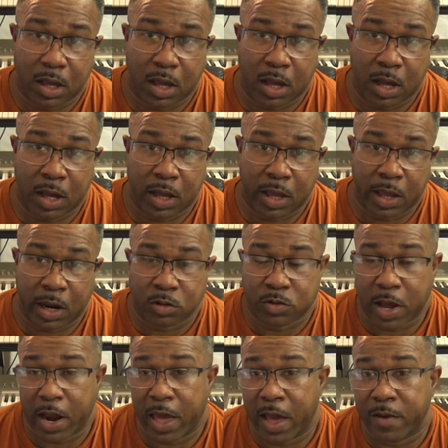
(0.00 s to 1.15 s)
And I'll
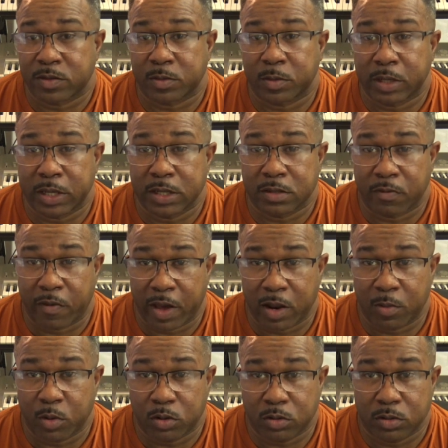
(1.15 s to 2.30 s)
try to have some links
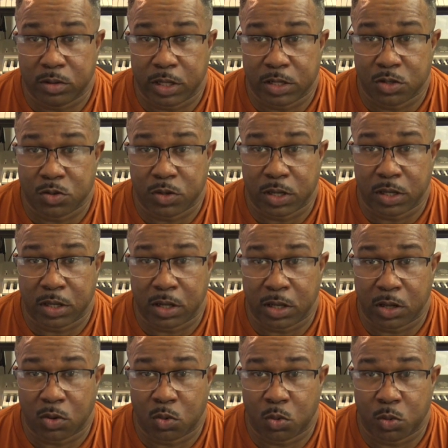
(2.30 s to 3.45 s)
available that you can
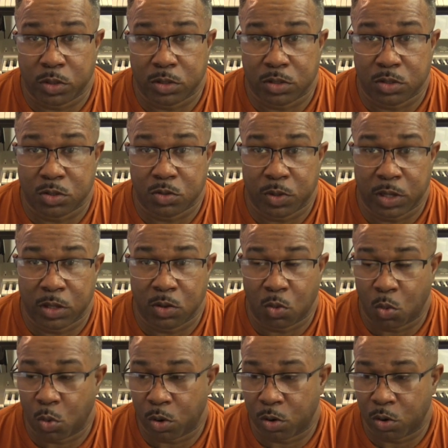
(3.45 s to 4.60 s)
click on to either
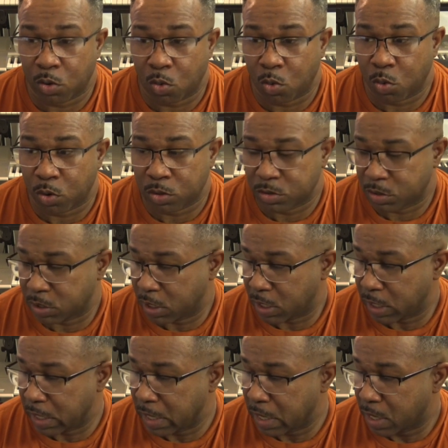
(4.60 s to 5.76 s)
order or
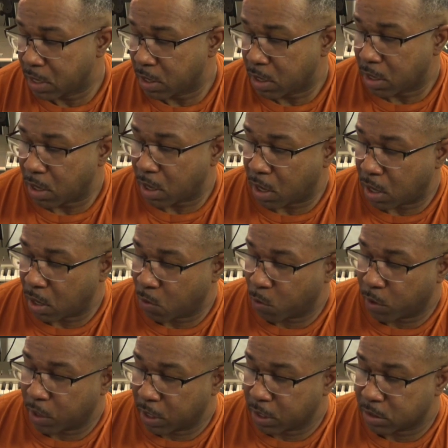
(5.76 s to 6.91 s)
see
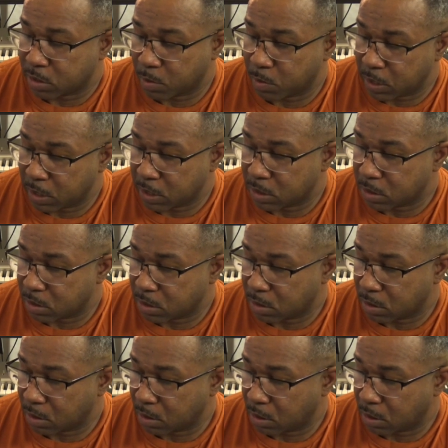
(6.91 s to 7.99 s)
where to get some of these